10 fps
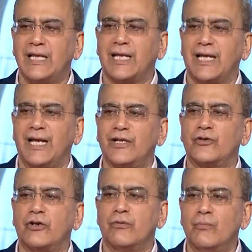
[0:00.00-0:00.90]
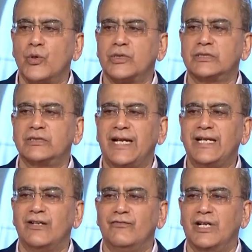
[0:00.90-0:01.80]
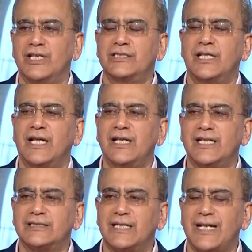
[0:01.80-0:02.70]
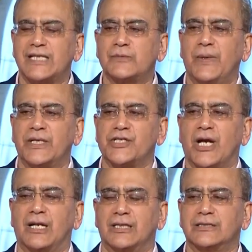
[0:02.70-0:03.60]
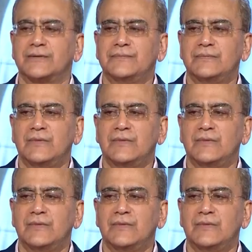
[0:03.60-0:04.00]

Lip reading: healthcare to the remotest Indian village is the next big challenge.